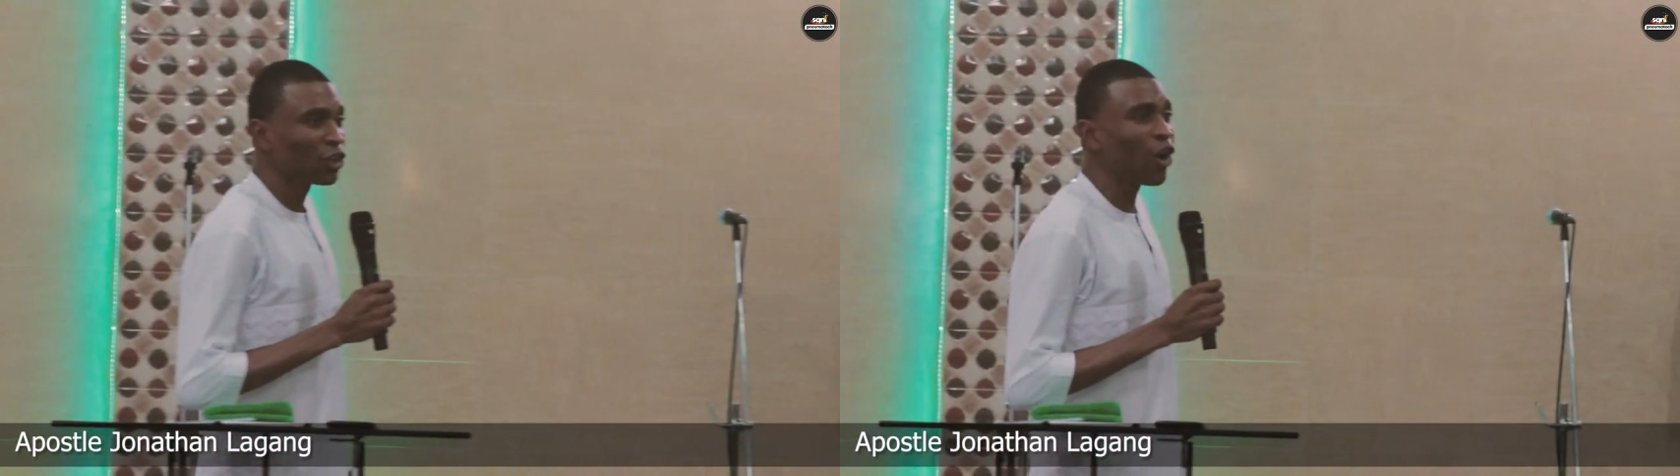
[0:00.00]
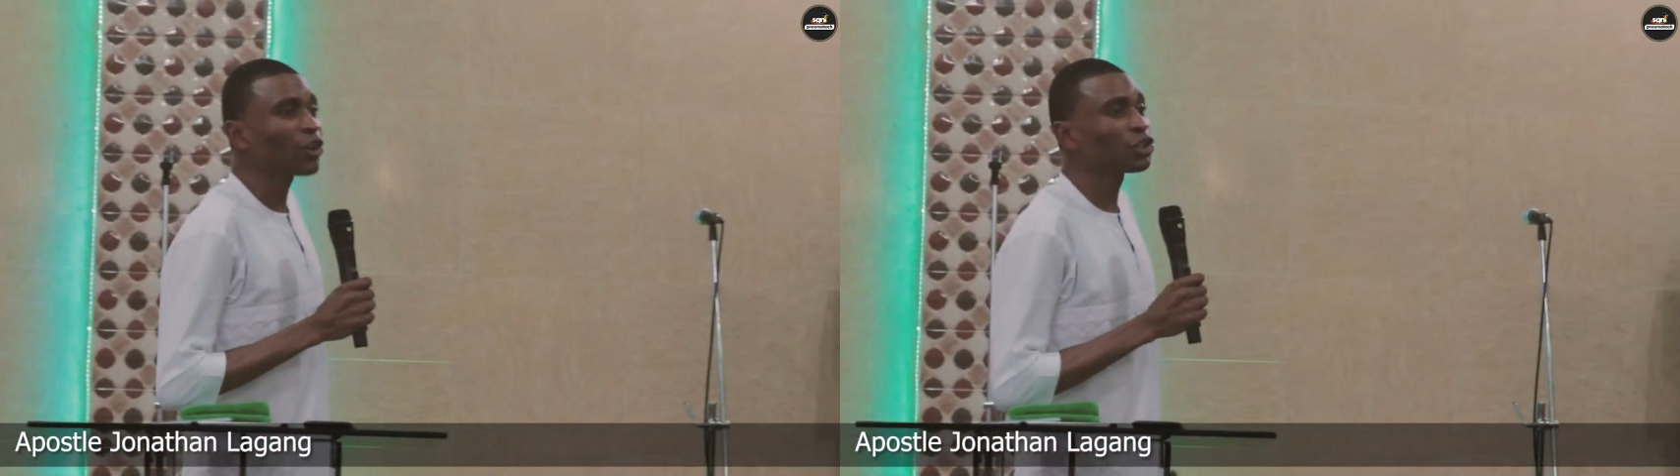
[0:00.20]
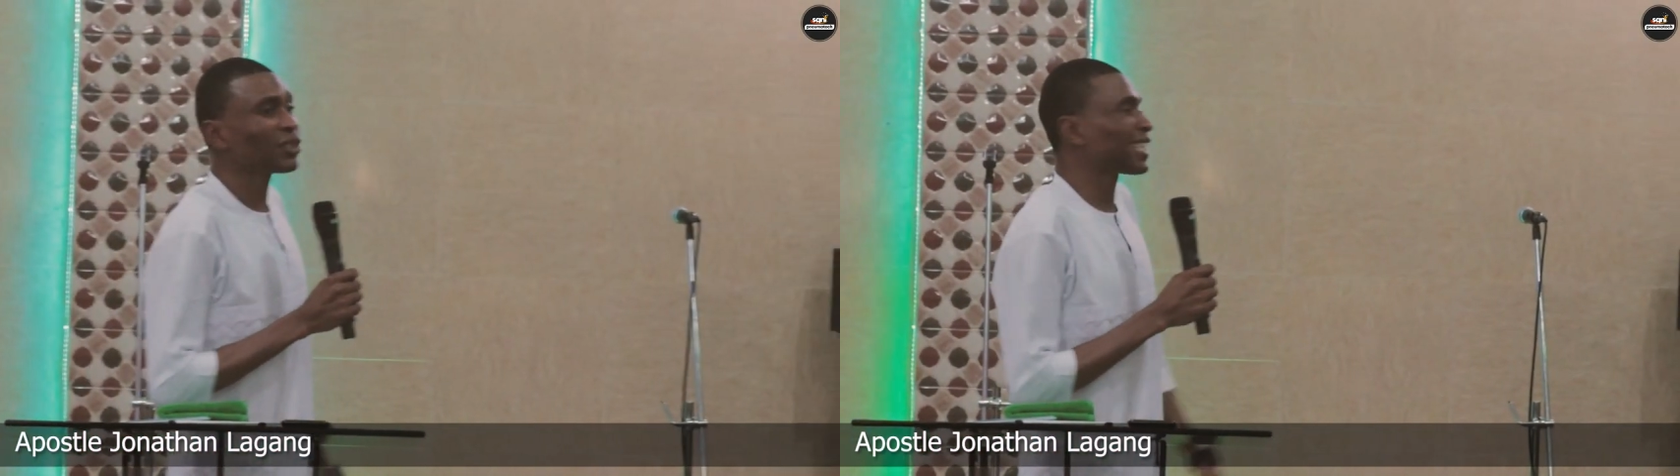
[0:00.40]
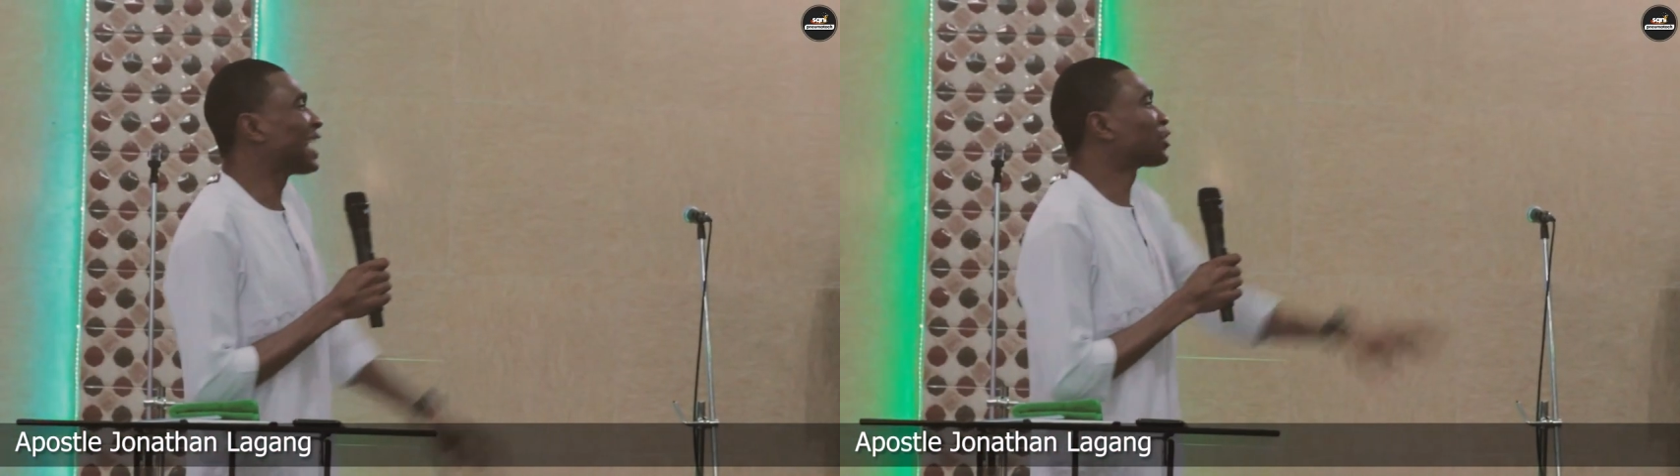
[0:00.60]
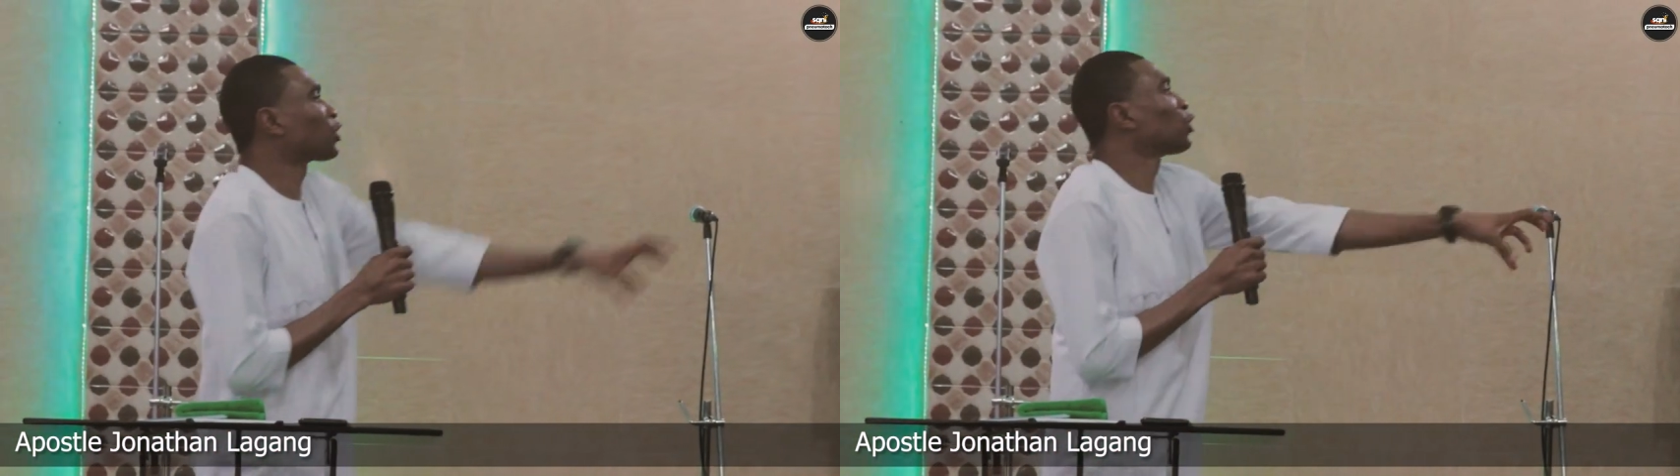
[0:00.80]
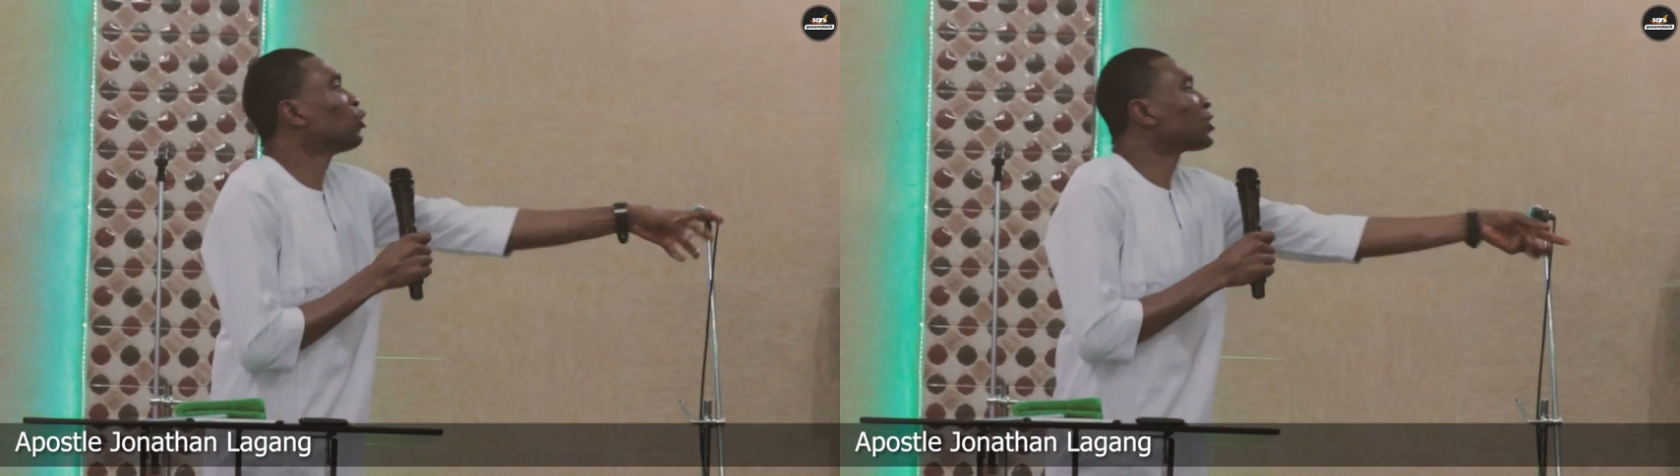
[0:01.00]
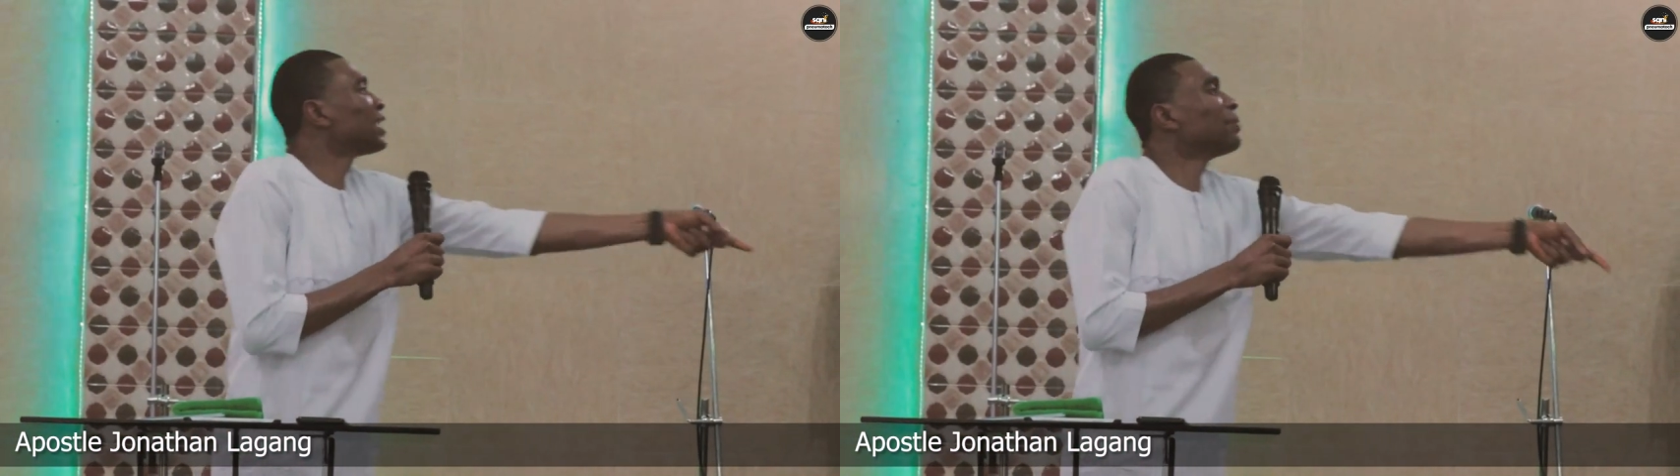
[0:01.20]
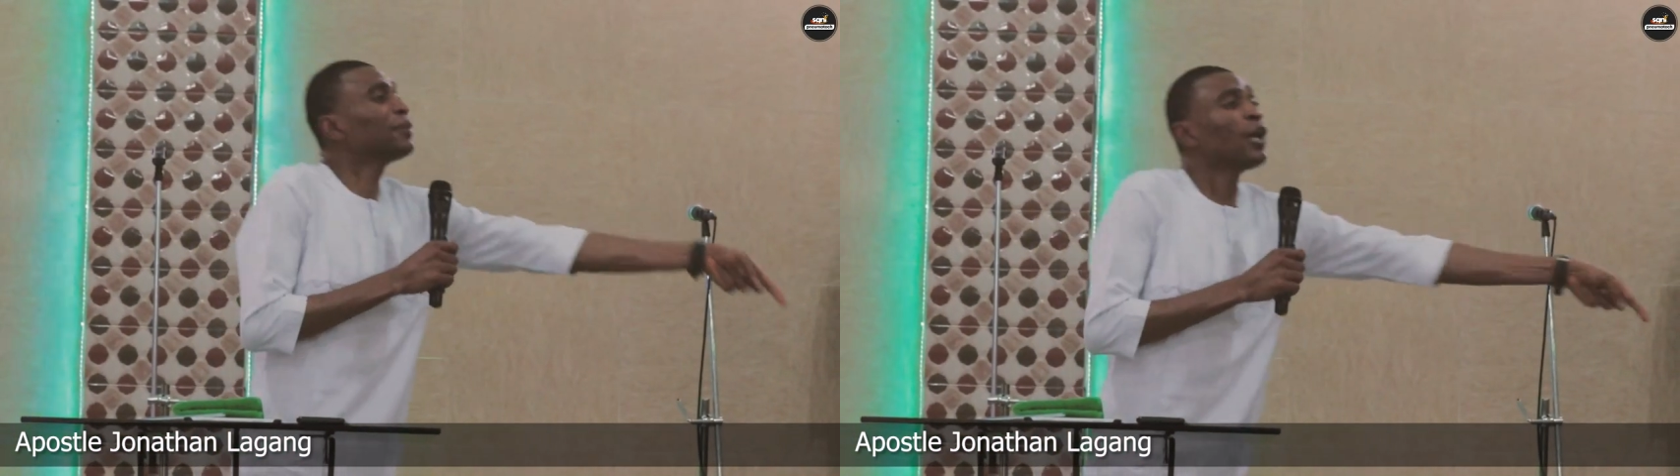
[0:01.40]
God just excused
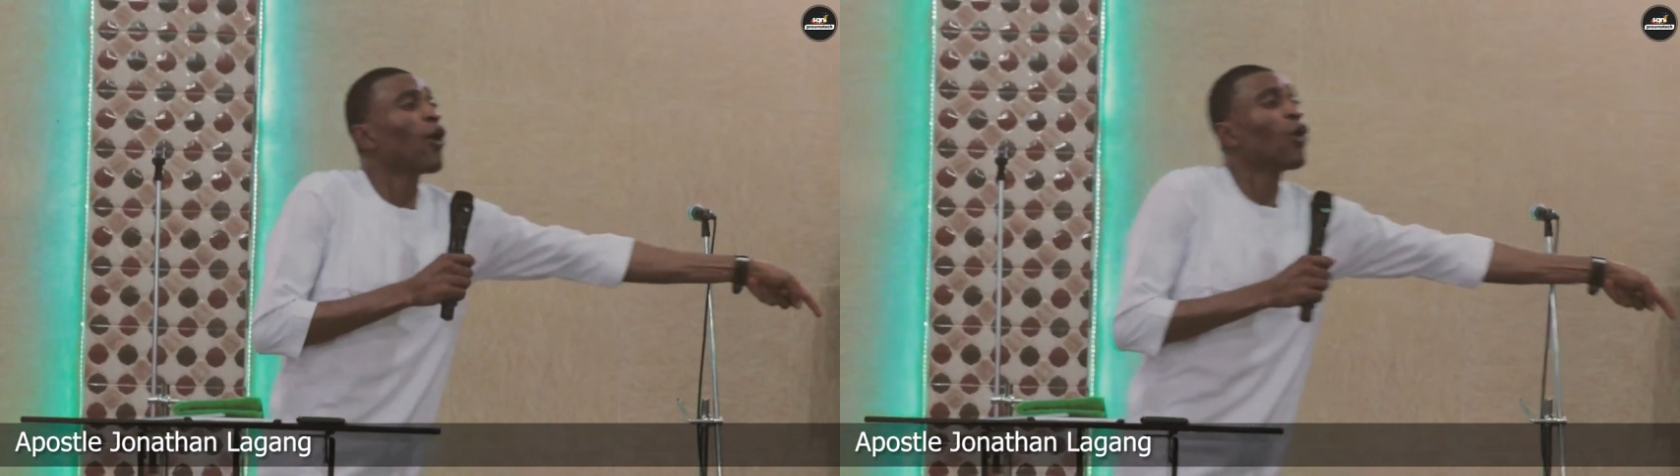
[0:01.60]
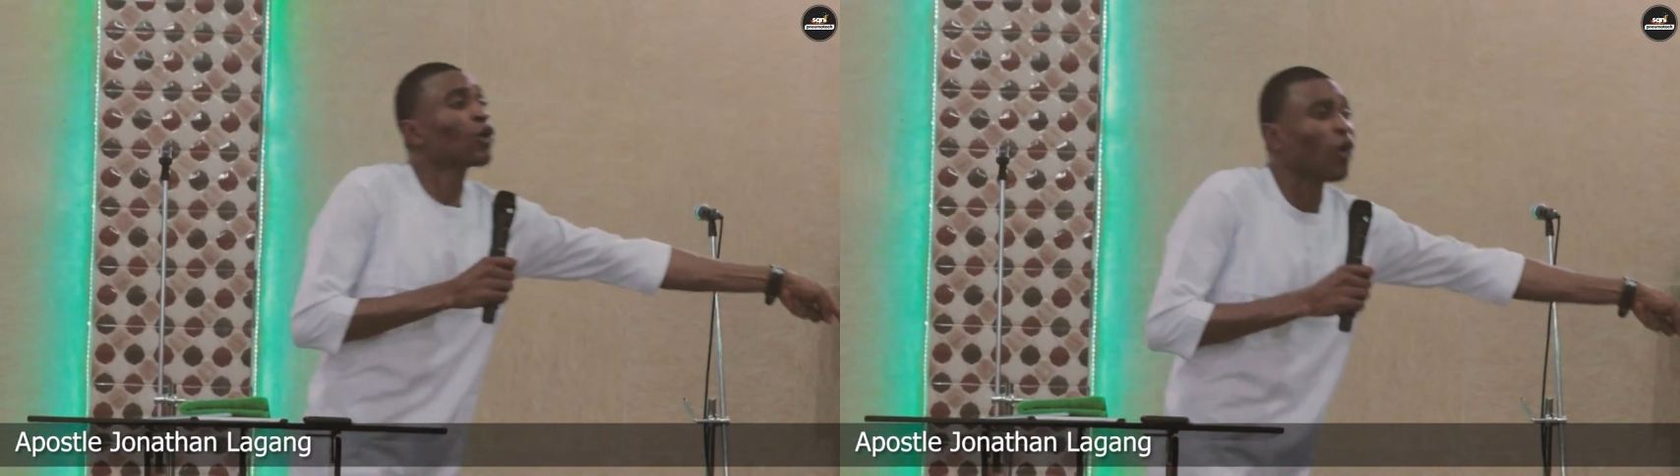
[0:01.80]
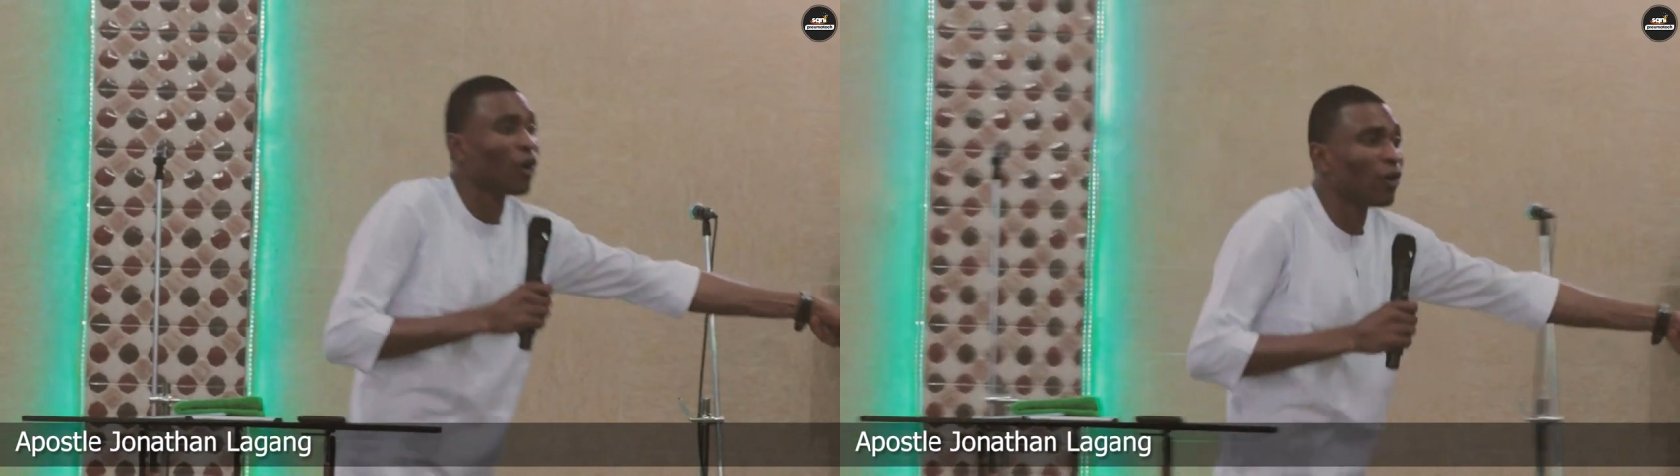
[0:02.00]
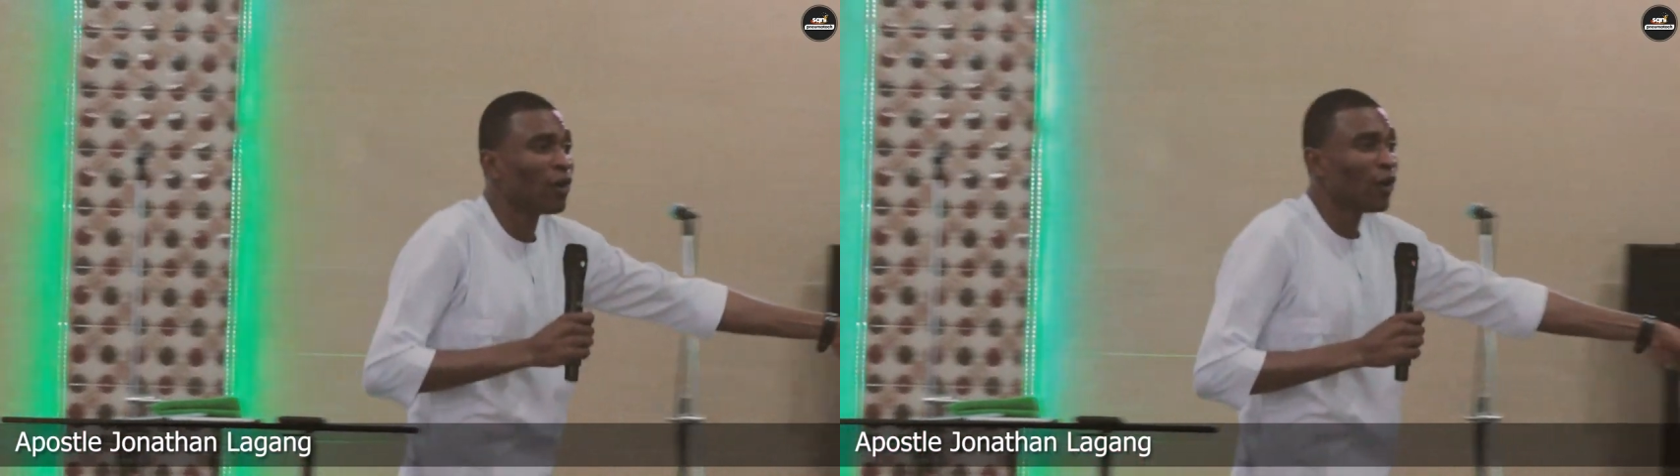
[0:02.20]
him the honor